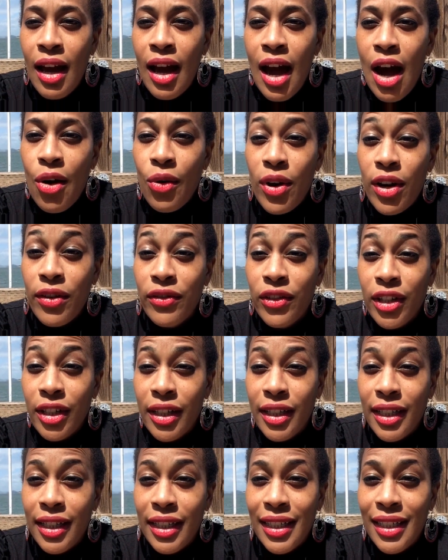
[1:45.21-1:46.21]
however
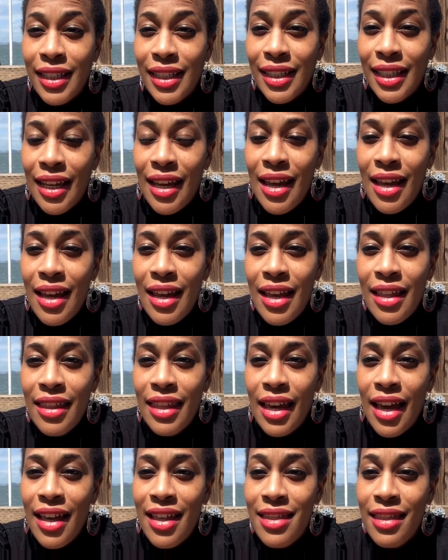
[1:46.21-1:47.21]
it is
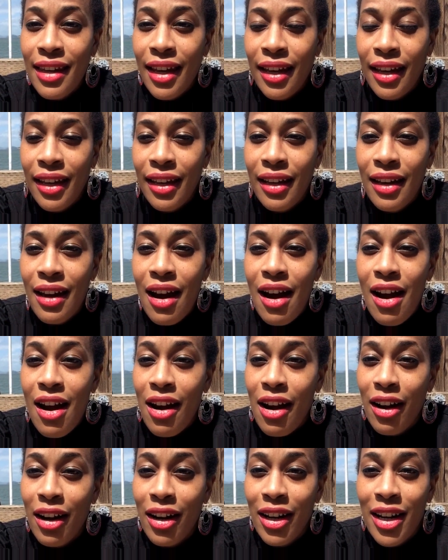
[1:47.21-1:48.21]
that they
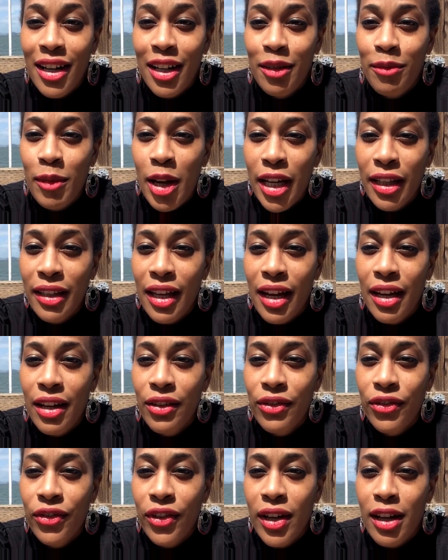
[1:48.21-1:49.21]
are in my
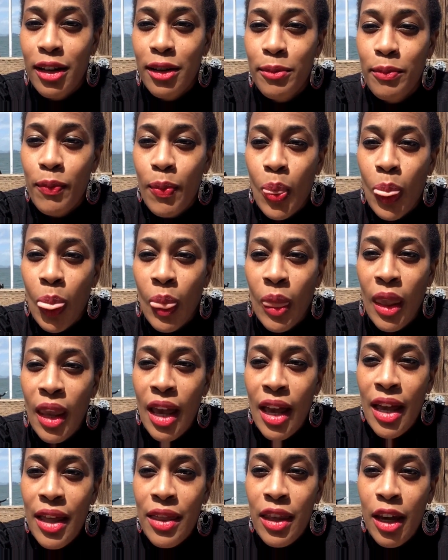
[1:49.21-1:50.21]
life.
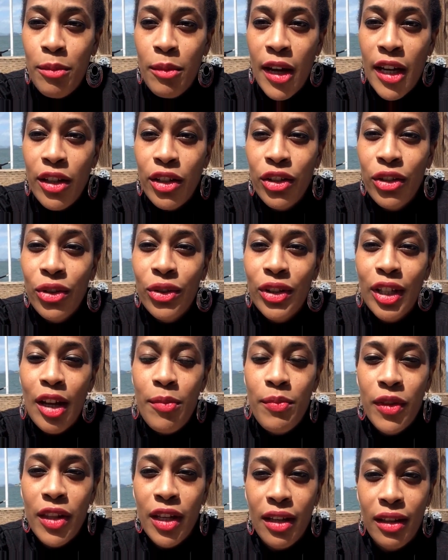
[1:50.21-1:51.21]
They might do
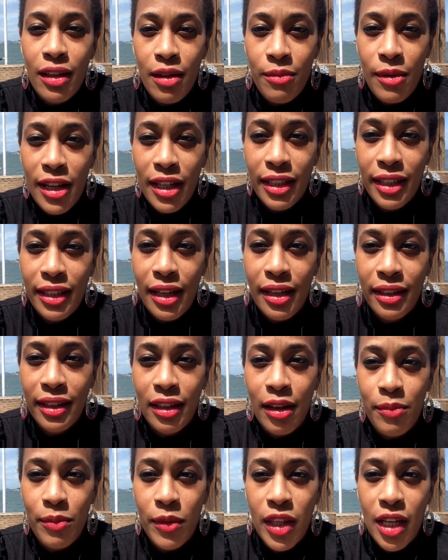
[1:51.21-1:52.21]
something, they might say
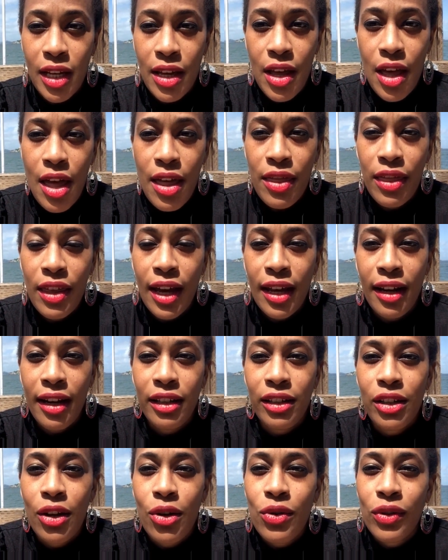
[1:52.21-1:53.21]
something that
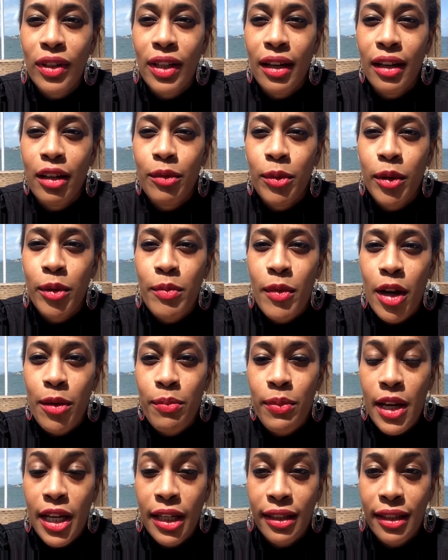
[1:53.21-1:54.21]
I don't like, but my
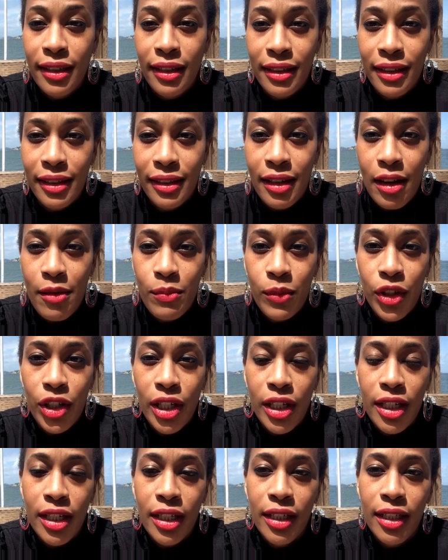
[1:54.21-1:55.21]
basic
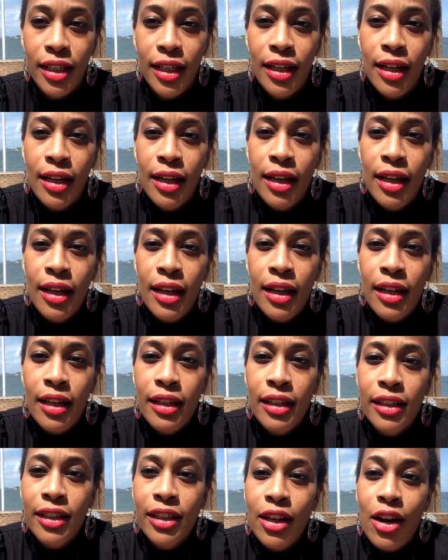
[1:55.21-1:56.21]
assumption
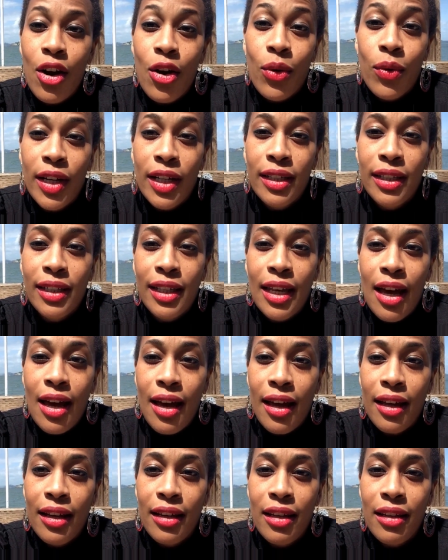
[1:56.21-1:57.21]
is always
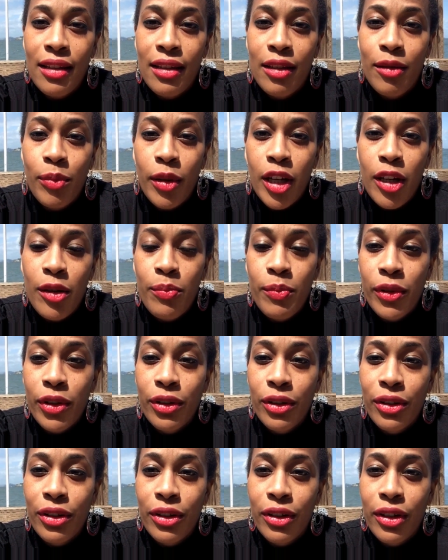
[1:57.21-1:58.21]
that the
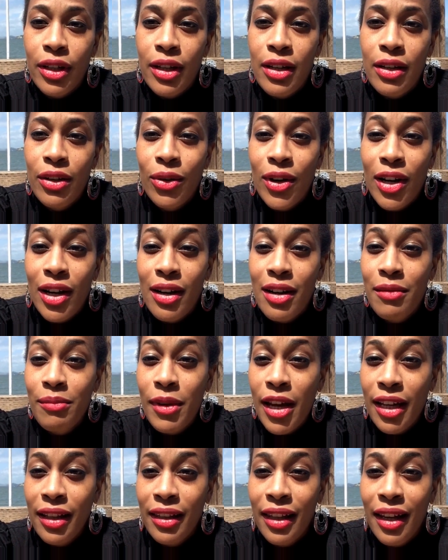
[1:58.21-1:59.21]
people who are in
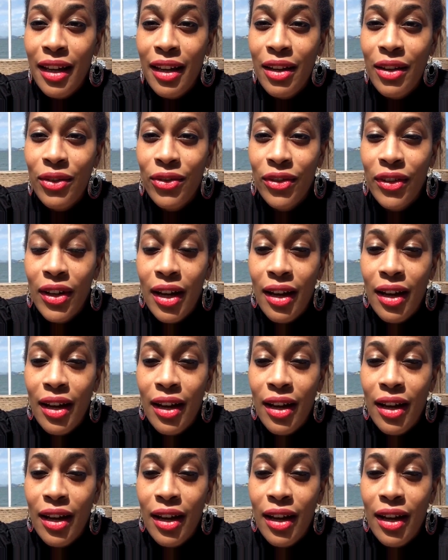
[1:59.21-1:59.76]
my life